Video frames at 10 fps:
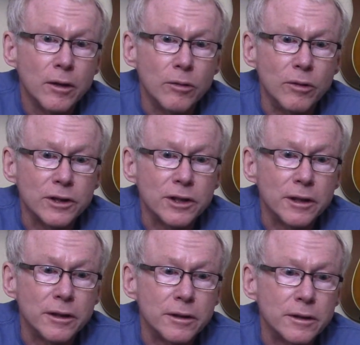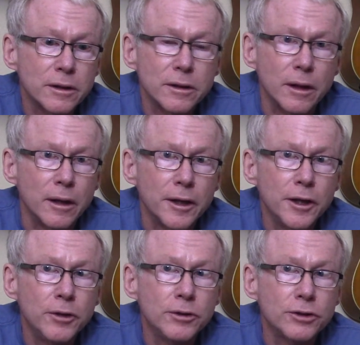which is a
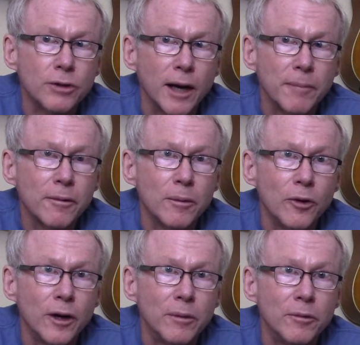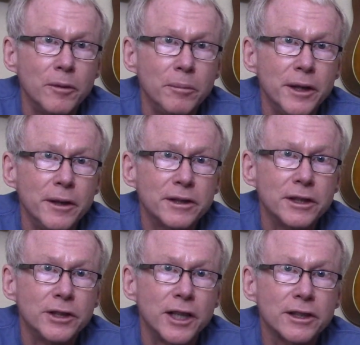huge drop from what would be the
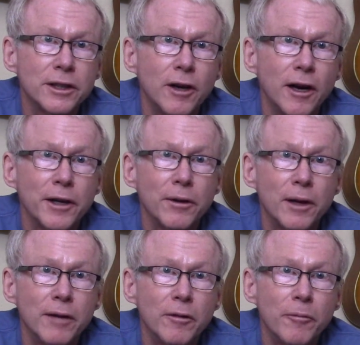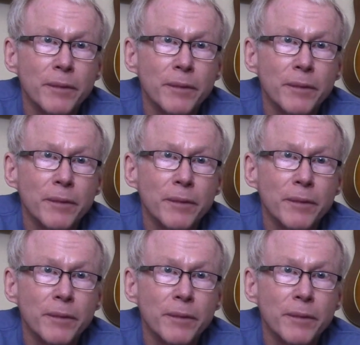suggested audio level.